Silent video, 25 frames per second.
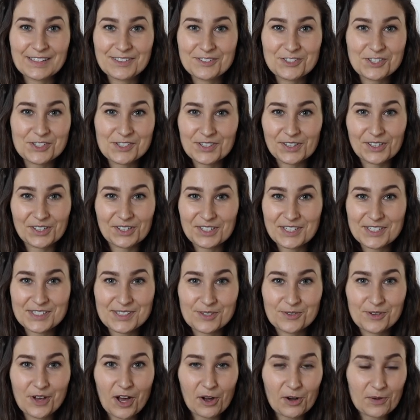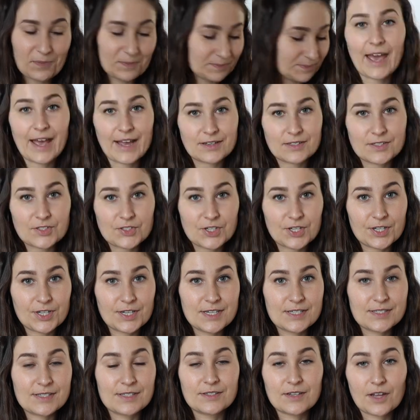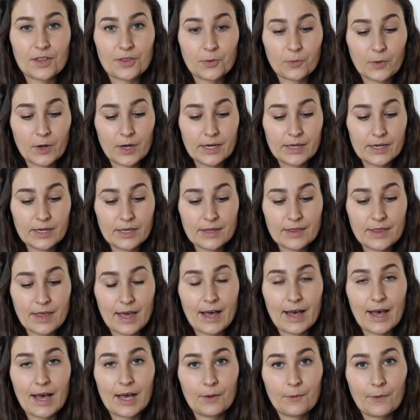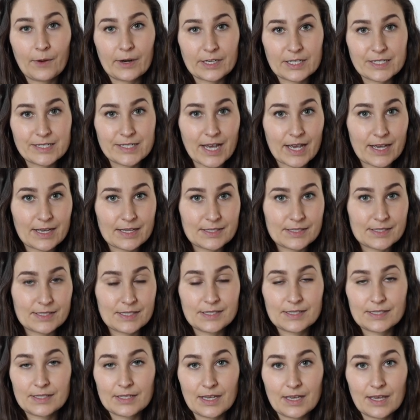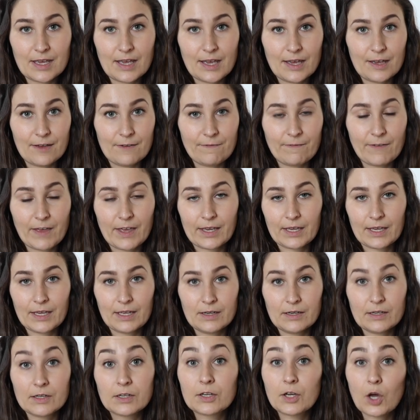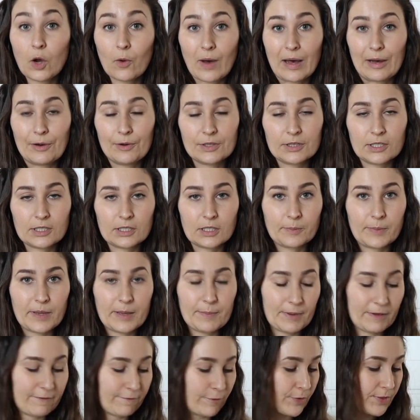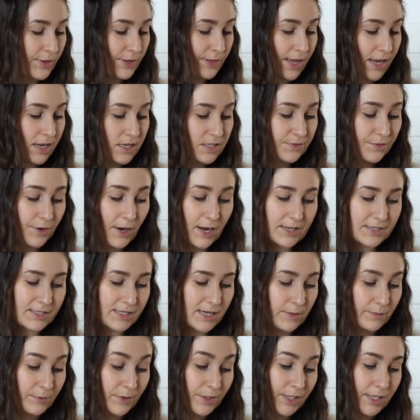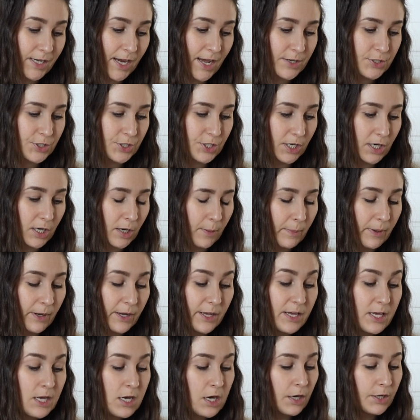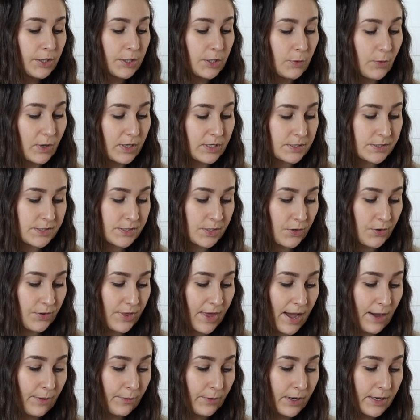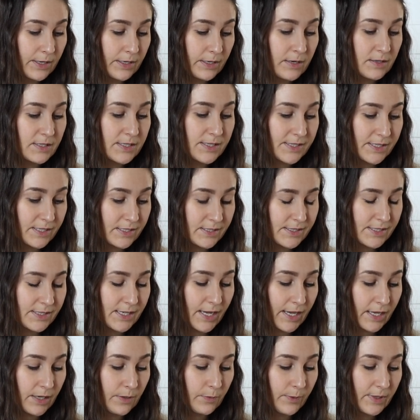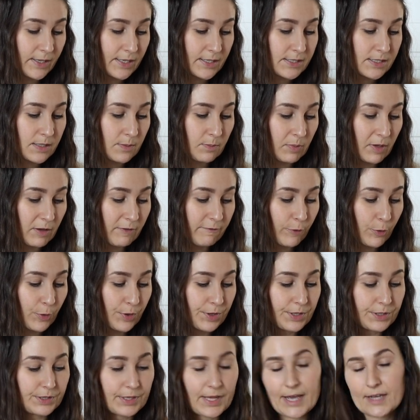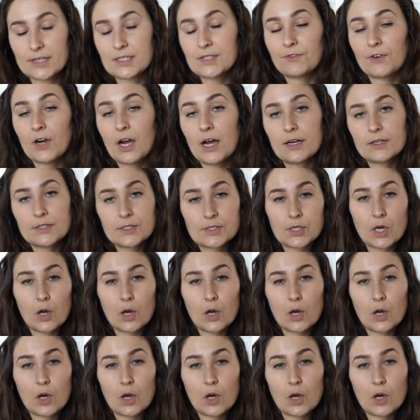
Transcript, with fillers: You just learn as you go. Aster is another one that I want to test to see if it can go out a little bit before the last frost. I'm really not sure, but you want to sow that one six to eight weeks before the last frost.